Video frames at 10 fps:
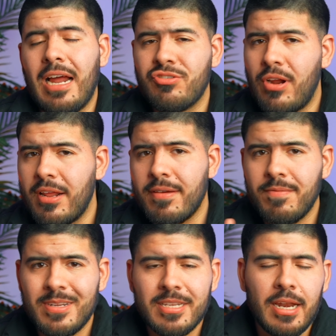I tried to
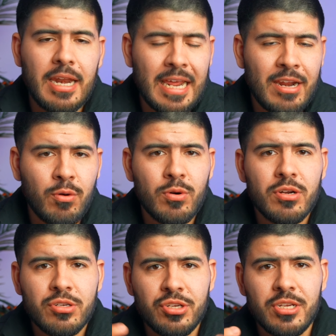convince the
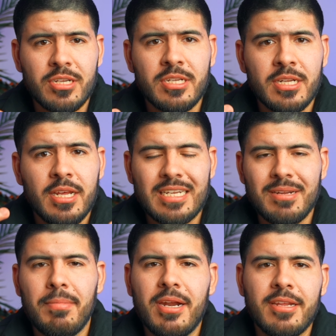landlord to just get
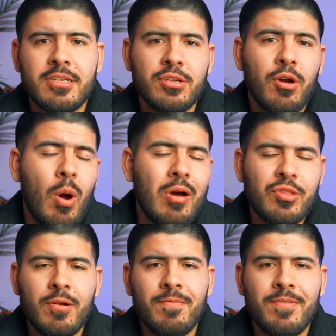somebody to go out
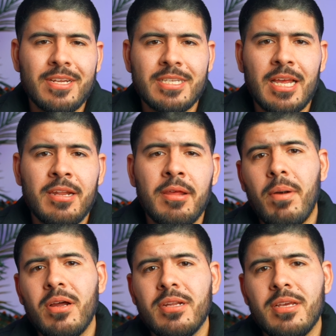there and fix that,
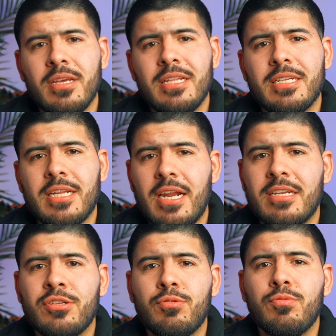but he
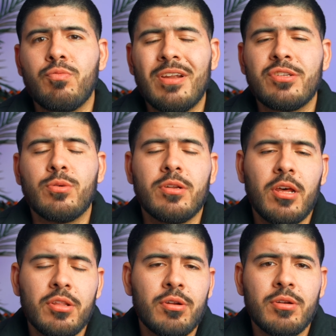decided to rent to
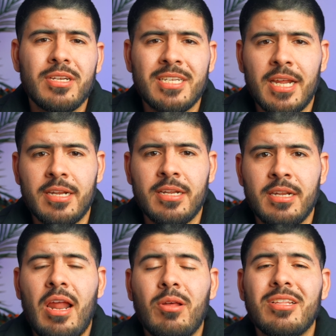another tenant.
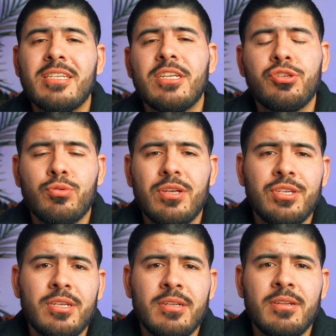Now, in this situation,